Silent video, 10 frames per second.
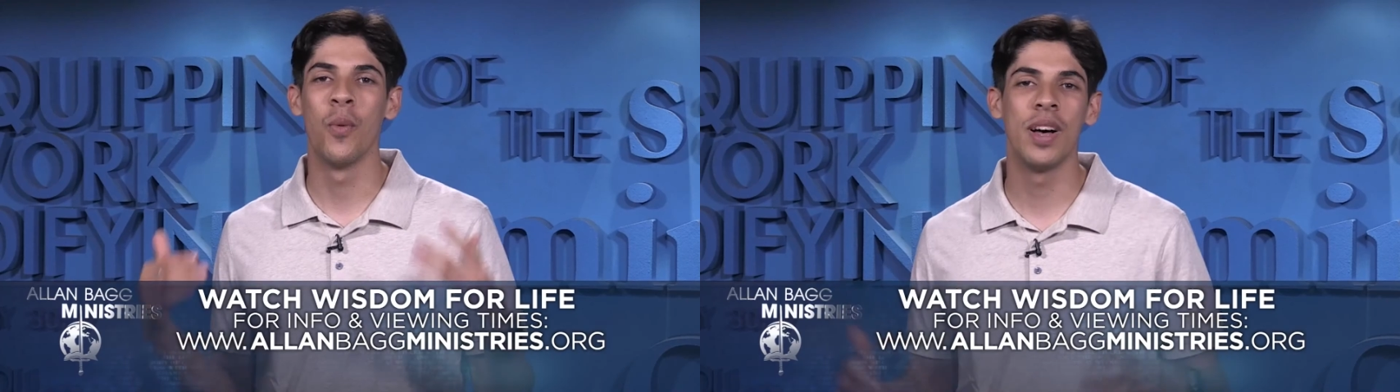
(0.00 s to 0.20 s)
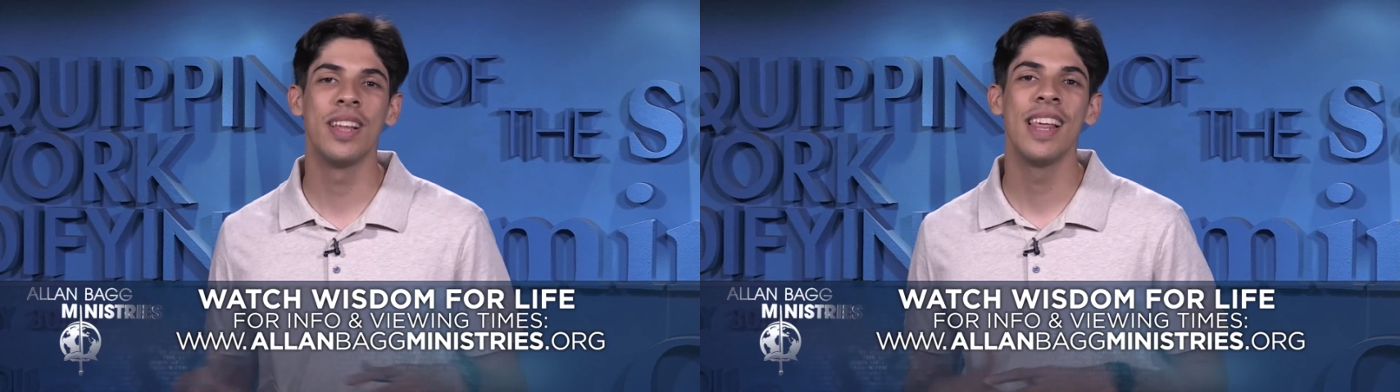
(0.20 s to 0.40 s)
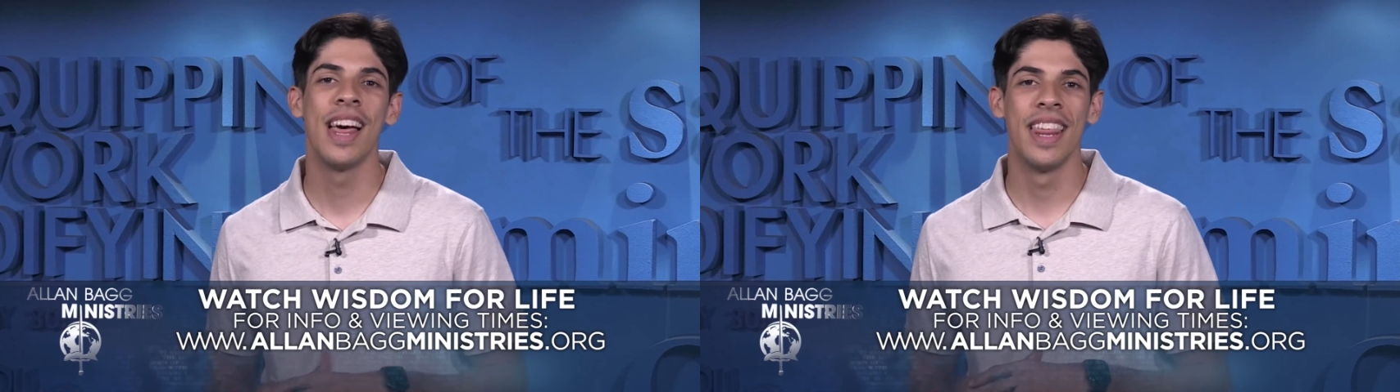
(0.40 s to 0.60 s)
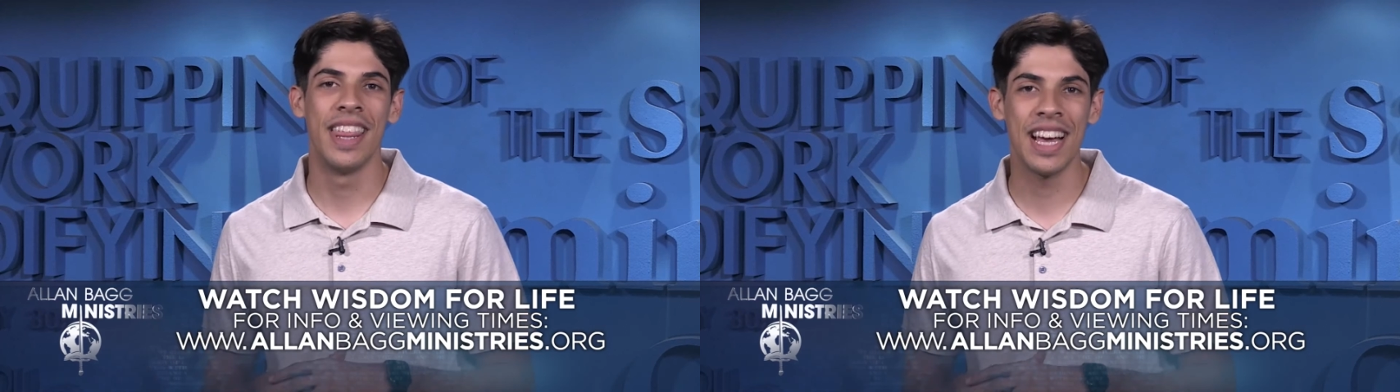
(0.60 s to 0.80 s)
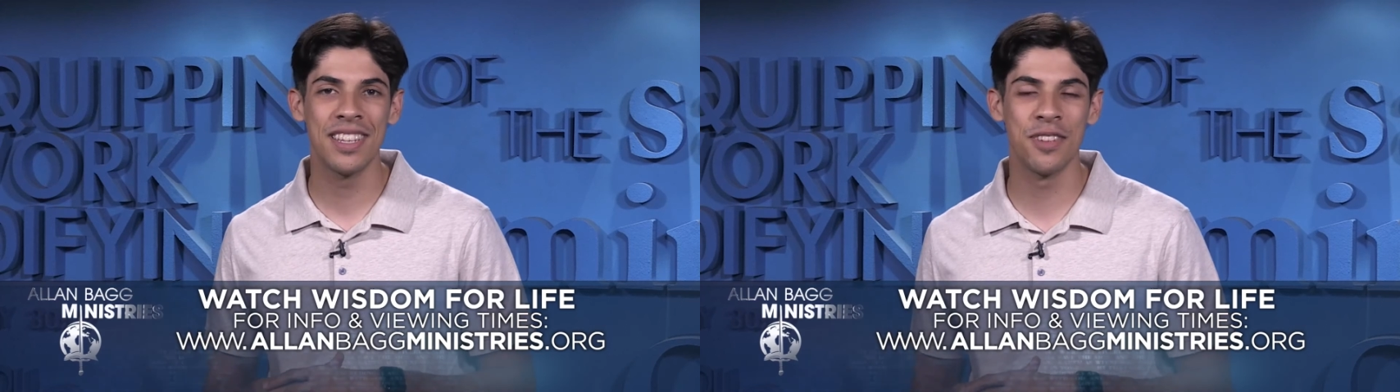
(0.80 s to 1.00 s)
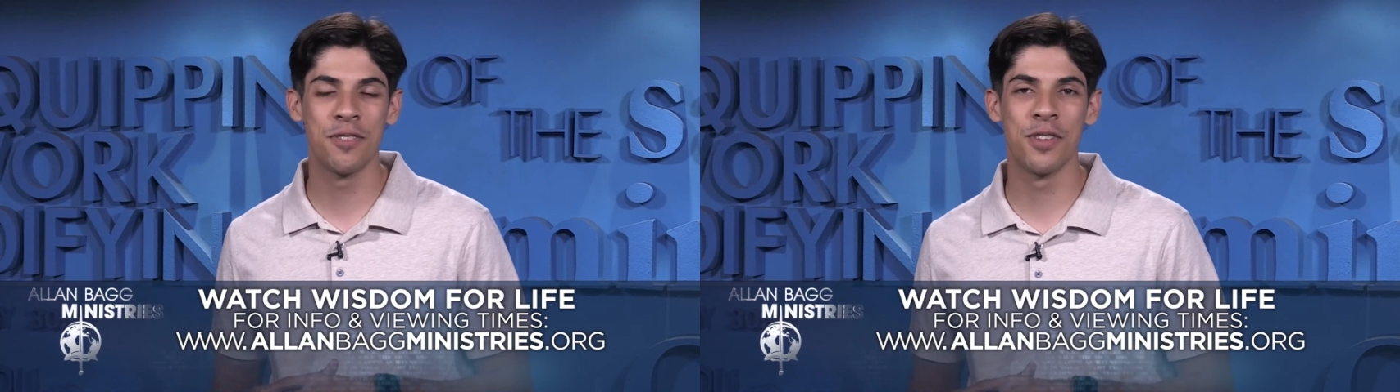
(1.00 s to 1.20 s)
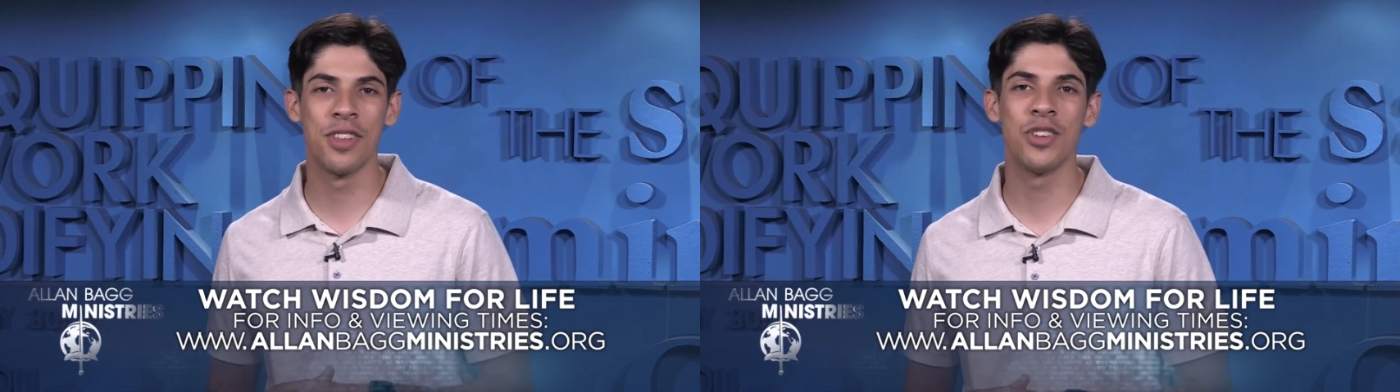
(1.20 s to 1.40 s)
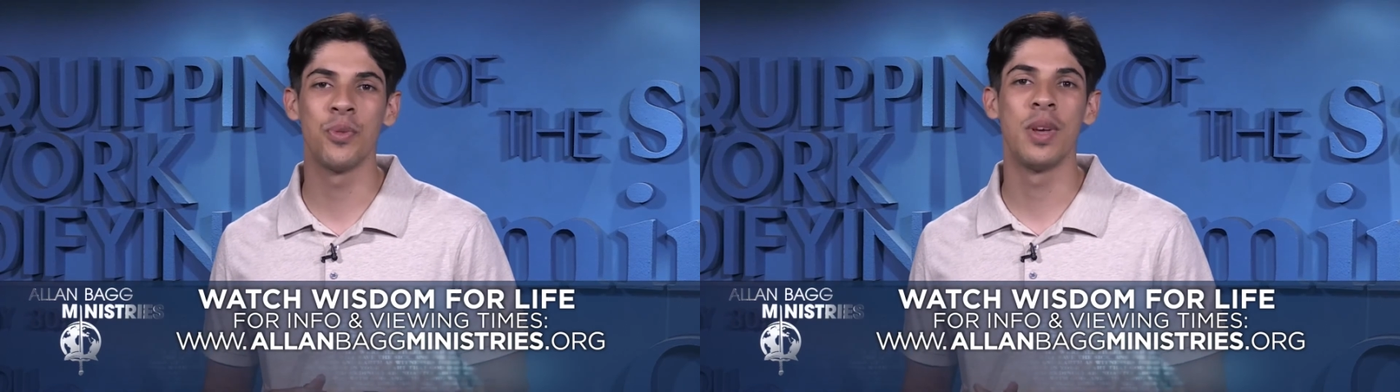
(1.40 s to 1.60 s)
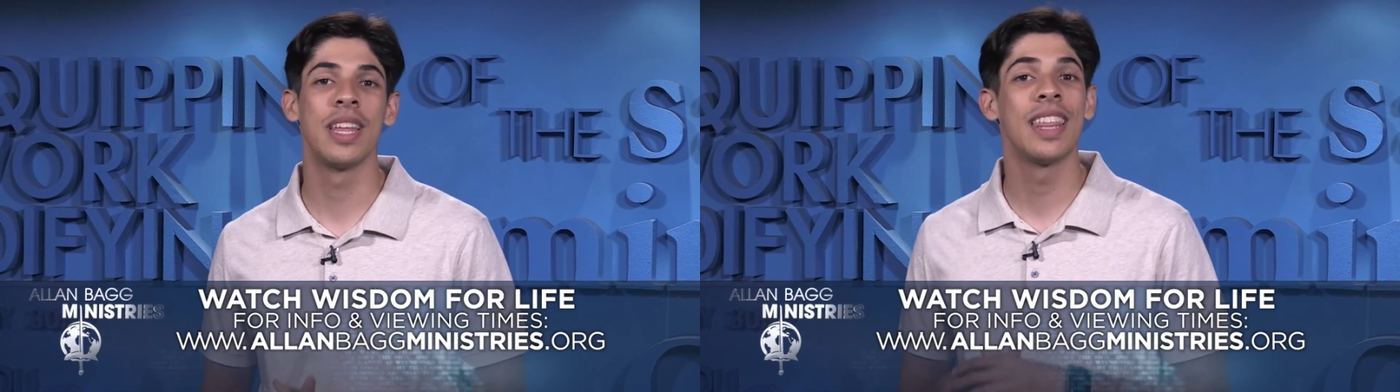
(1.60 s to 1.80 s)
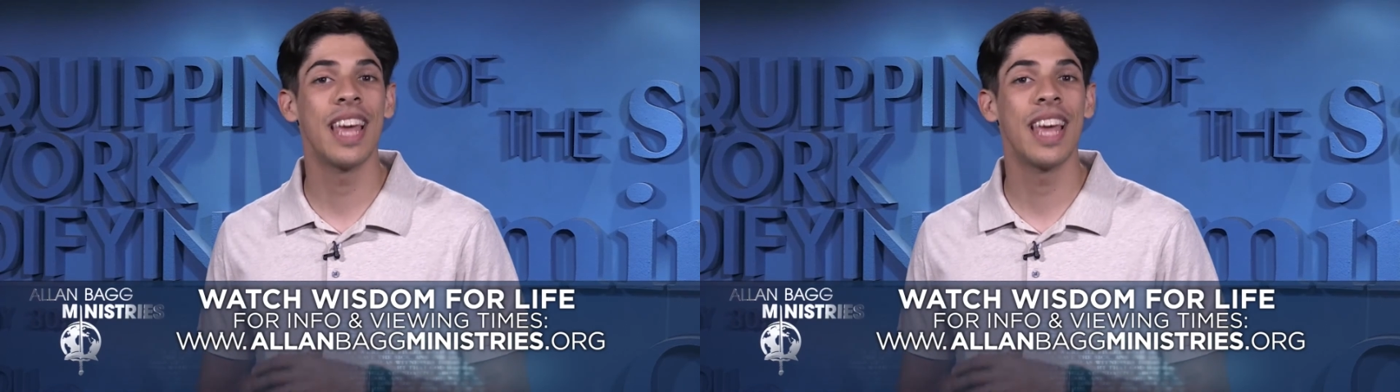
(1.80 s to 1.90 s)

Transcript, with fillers: Well, that's it for this week.